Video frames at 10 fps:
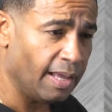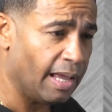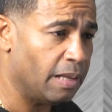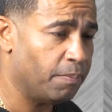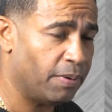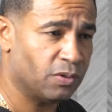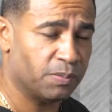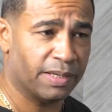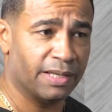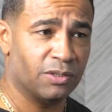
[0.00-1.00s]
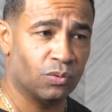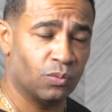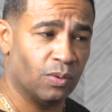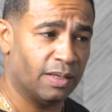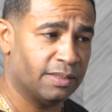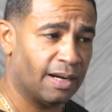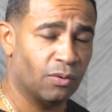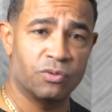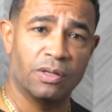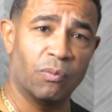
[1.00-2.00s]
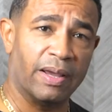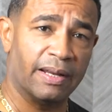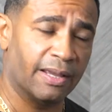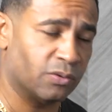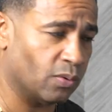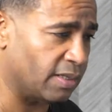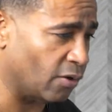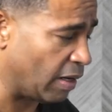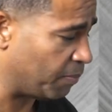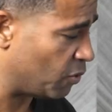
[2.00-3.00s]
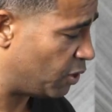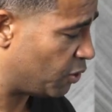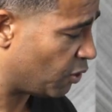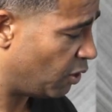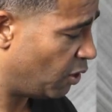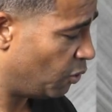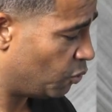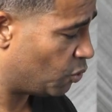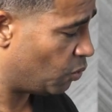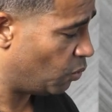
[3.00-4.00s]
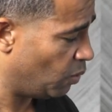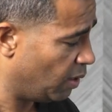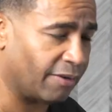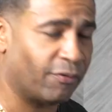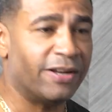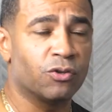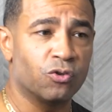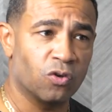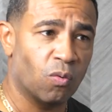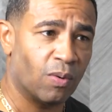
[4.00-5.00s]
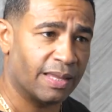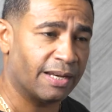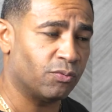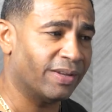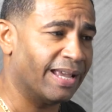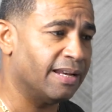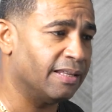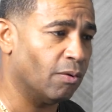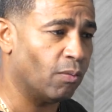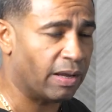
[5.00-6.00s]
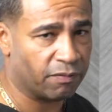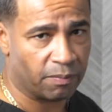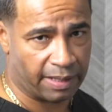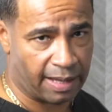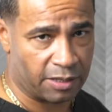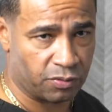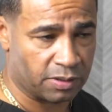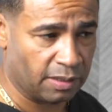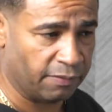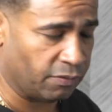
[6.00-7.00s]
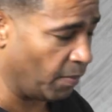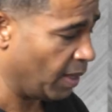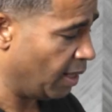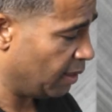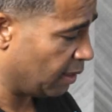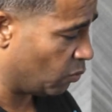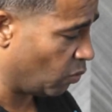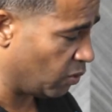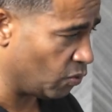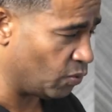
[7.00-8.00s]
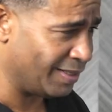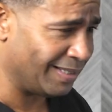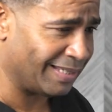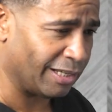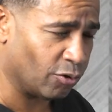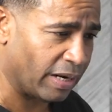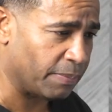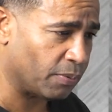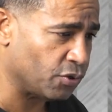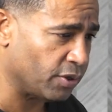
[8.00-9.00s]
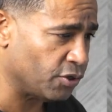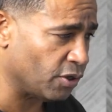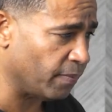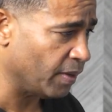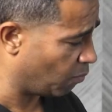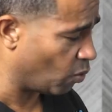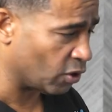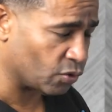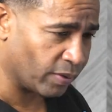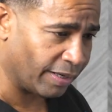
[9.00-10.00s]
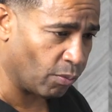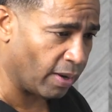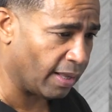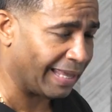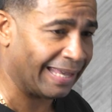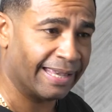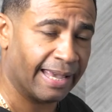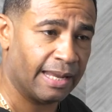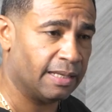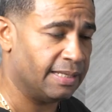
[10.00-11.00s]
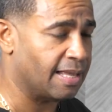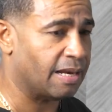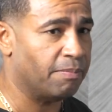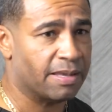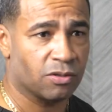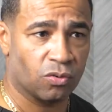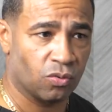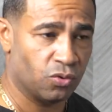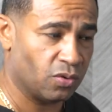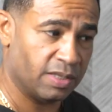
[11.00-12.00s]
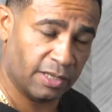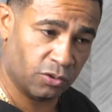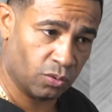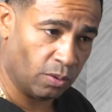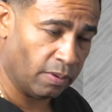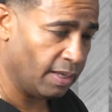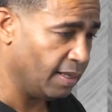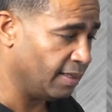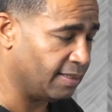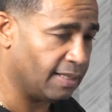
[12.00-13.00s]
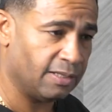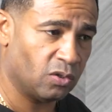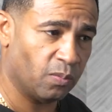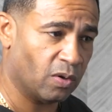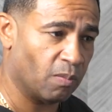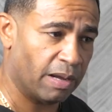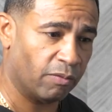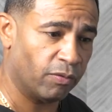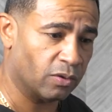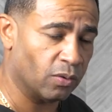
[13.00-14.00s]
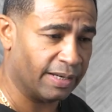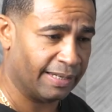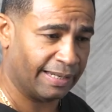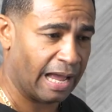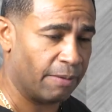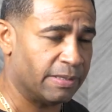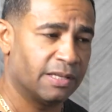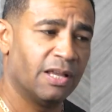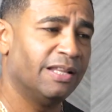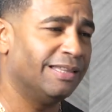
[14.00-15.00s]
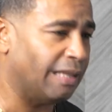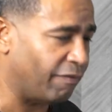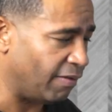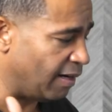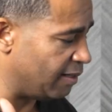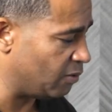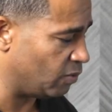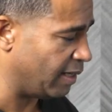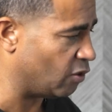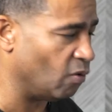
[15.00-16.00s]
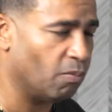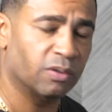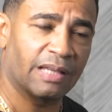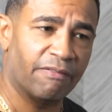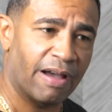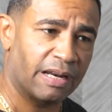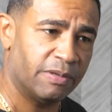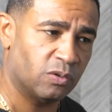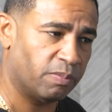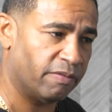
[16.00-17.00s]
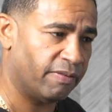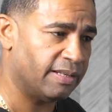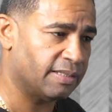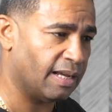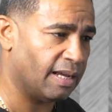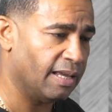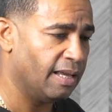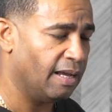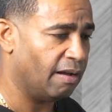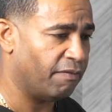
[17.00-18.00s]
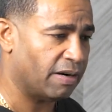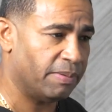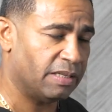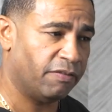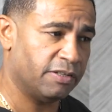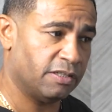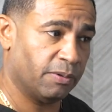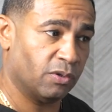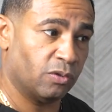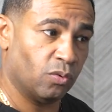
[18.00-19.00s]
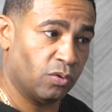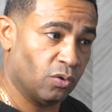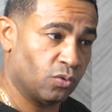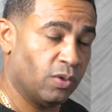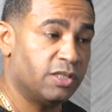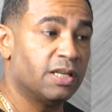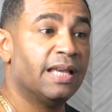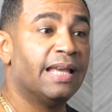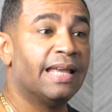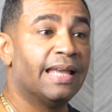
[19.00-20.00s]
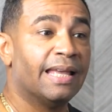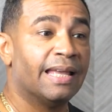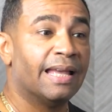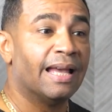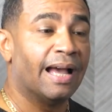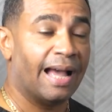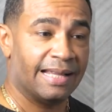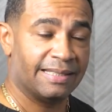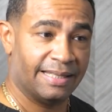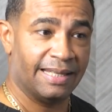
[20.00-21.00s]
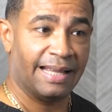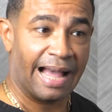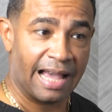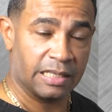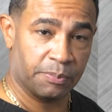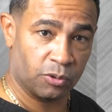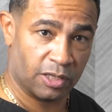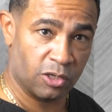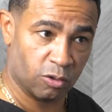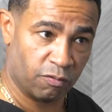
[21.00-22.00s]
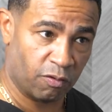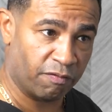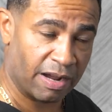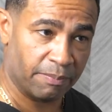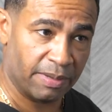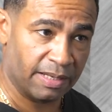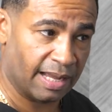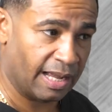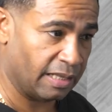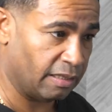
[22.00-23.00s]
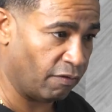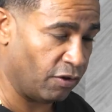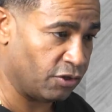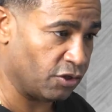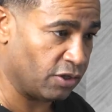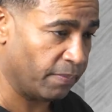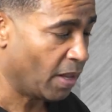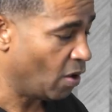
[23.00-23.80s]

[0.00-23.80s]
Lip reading: And patients begin to start losing weight again. So it's a great procedure to rescue someone that is regaining the weight from a gastric sleeve. So the duodenal switch is a great procedure, works really well. Again, it's not a magic solution, it's a tool. It still needs to be combined with good eating habits. Definitely needs to take your multivitamins to prevent vitamin deficiency, because the duodenal switch has the highest potential for vitamin deficiency.